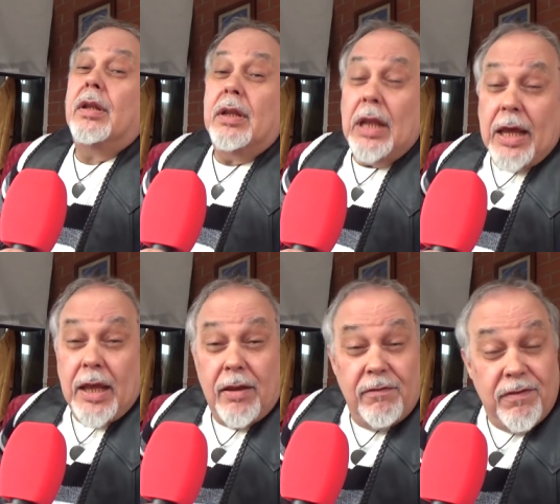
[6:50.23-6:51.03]

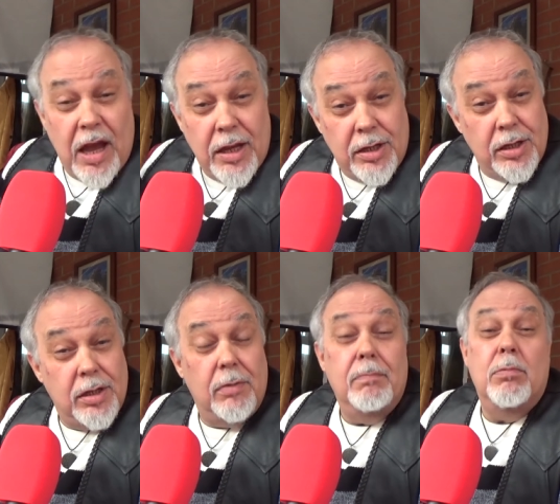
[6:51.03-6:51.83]
they
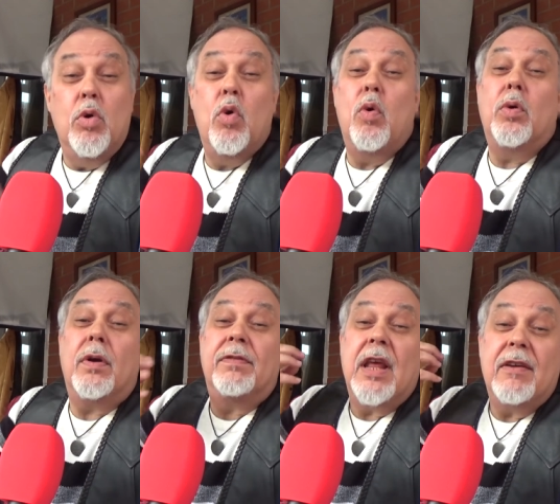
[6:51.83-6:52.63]
invited more
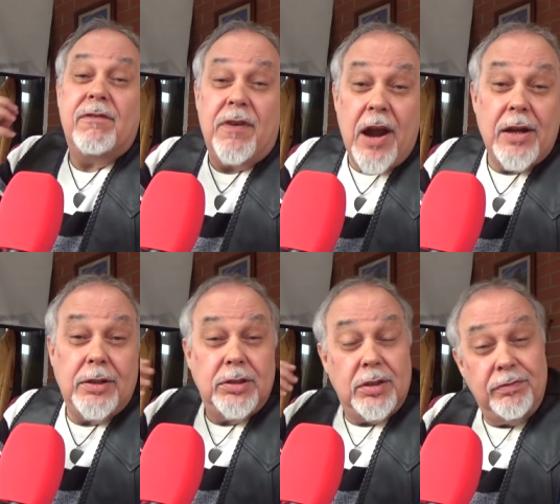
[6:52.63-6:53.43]
of their
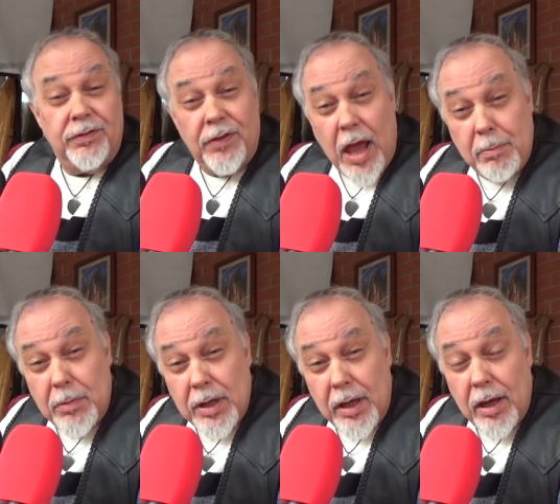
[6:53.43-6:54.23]
friends and
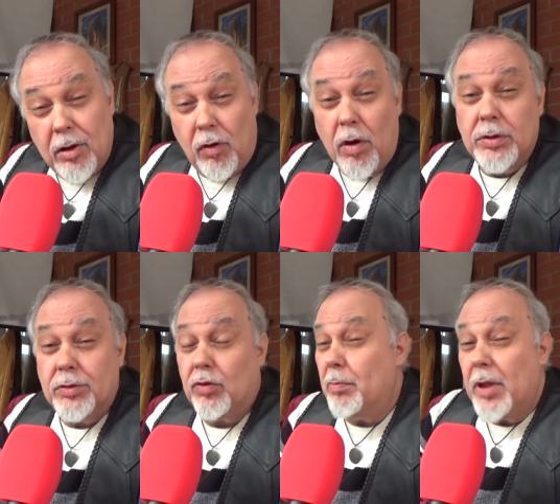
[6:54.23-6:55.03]
family across
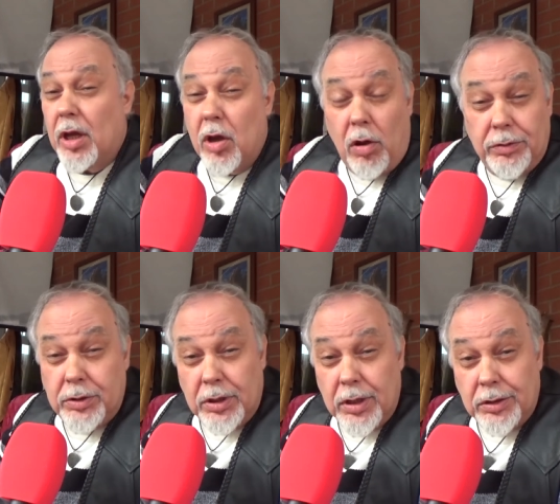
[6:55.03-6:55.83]
from the
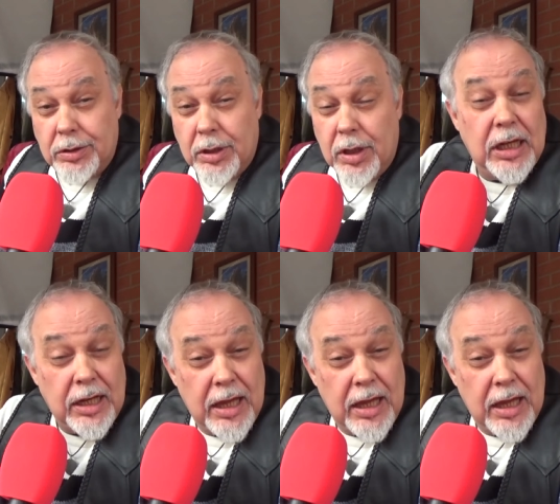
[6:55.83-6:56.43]
continent to